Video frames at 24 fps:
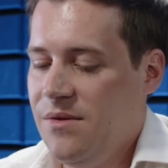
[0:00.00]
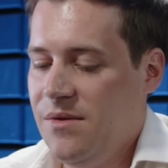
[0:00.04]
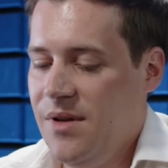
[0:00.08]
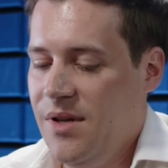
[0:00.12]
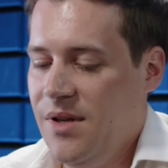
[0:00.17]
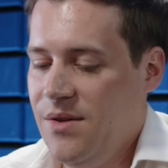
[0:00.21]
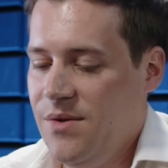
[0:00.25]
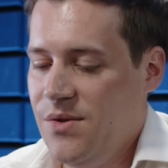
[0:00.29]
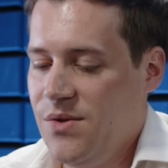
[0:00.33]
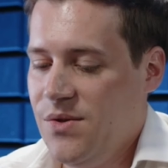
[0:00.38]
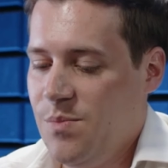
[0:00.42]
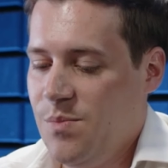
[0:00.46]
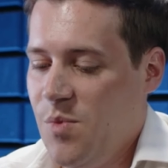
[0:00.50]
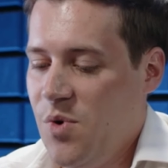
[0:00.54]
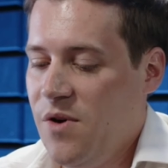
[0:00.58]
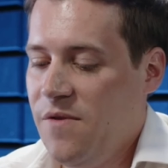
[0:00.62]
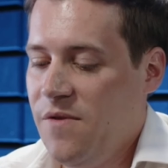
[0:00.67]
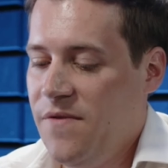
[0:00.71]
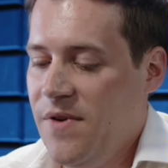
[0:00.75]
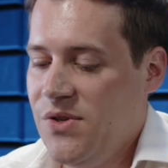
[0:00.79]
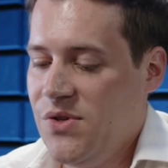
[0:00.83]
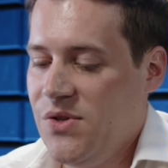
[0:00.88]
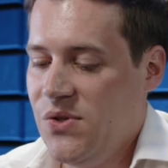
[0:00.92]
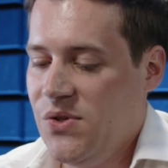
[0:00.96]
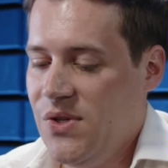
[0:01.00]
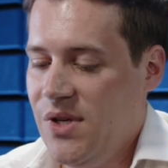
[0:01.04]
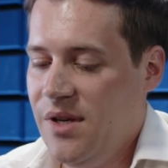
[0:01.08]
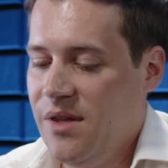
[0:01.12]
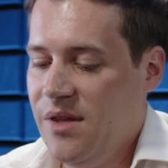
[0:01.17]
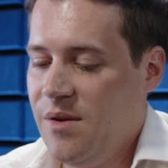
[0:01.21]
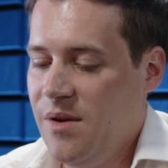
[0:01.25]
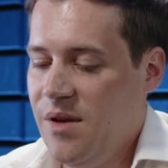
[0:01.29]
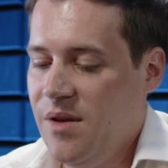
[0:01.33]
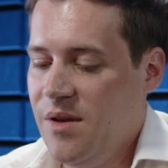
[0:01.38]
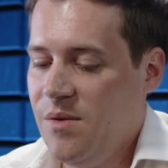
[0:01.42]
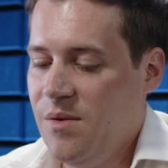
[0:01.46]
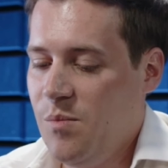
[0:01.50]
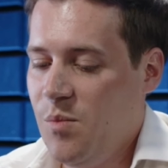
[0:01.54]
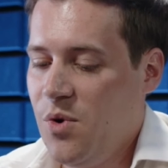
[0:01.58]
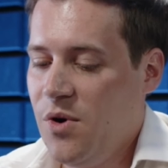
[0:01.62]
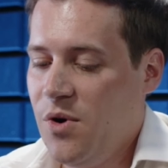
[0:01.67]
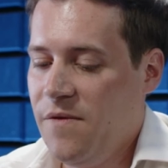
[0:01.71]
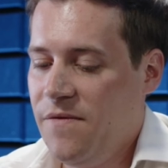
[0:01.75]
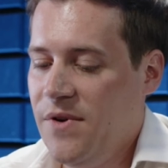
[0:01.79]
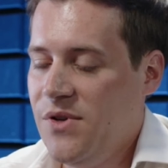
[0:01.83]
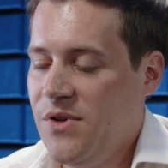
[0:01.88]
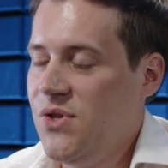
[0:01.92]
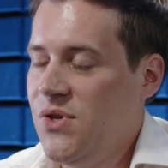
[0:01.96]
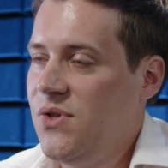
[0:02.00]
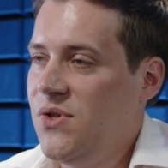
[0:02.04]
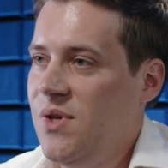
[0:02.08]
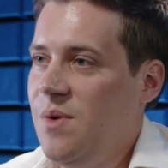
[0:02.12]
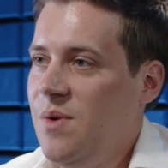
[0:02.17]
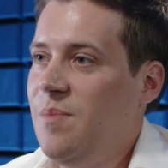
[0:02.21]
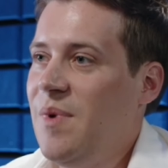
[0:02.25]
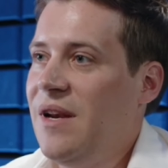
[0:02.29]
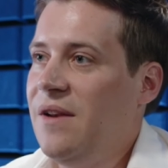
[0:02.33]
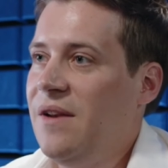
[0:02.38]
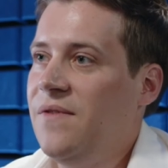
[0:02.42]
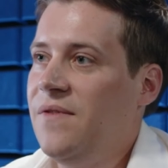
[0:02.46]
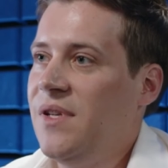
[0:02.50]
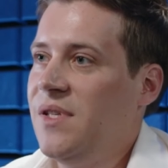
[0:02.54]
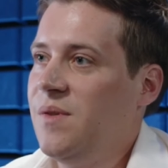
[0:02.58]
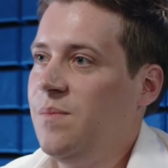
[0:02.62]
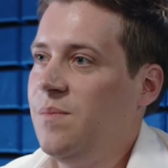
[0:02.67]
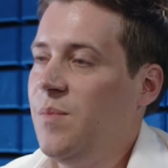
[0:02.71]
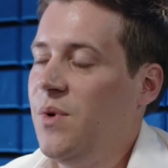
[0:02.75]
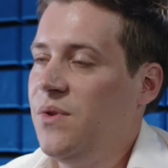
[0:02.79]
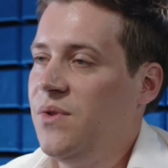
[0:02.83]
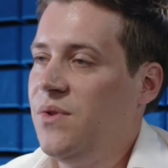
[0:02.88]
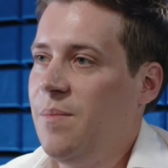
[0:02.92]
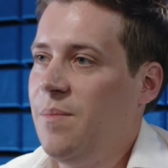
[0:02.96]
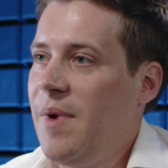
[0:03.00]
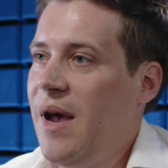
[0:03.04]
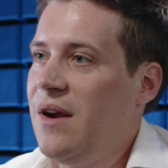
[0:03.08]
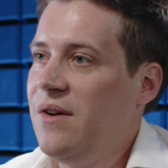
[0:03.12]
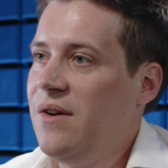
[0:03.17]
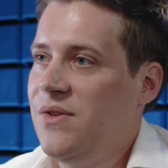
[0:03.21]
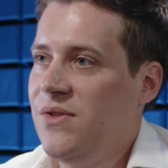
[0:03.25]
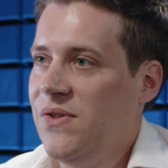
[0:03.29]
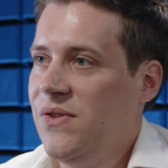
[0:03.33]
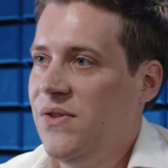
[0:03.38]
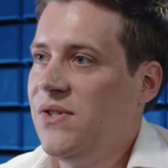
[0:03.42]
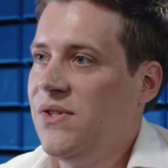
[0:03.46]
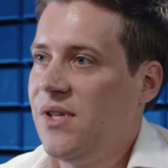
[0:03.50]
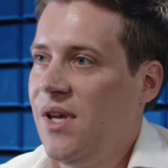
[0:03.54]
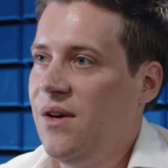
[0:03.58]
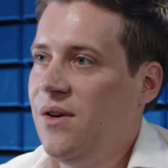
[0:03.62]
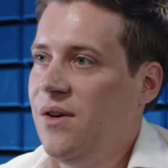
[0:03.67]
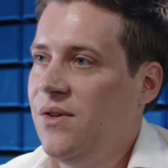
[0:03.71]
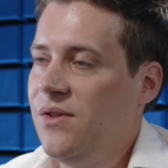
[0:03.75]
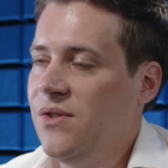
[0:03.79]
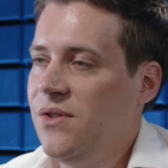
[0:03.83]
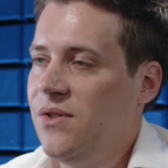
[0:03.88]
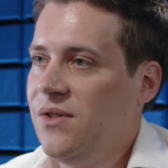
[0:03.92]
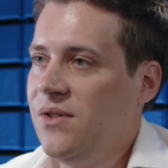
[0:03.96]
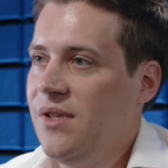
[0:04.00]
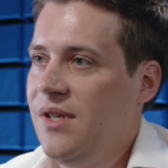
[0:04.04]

and there's more efficiency, and the more efficiency benefits both the buyers and the sellers.